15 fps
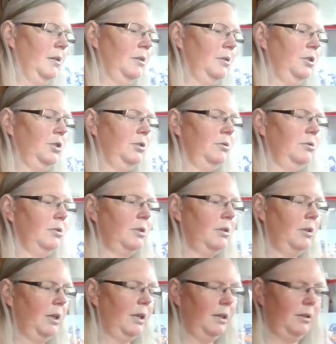She
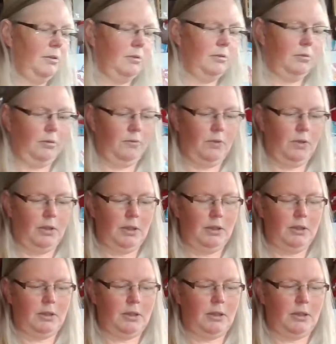also had all of
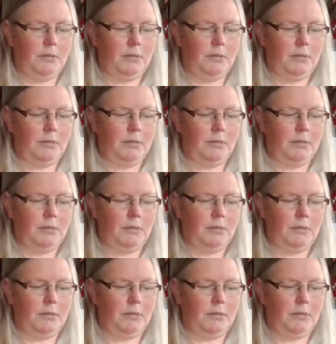these